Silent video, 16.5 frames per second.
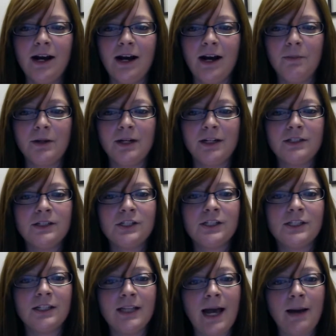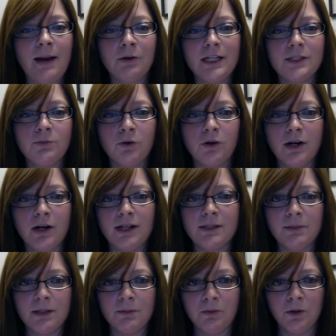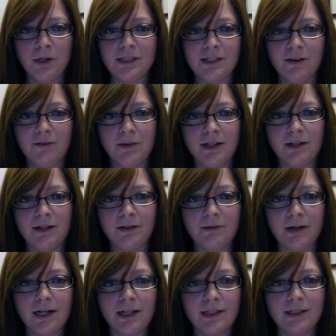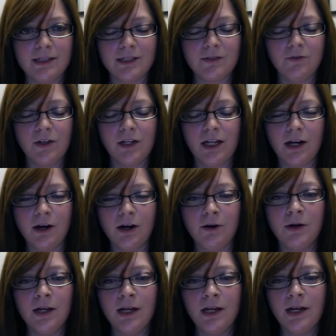but it just elaborates more on some of the points I've made already in this video.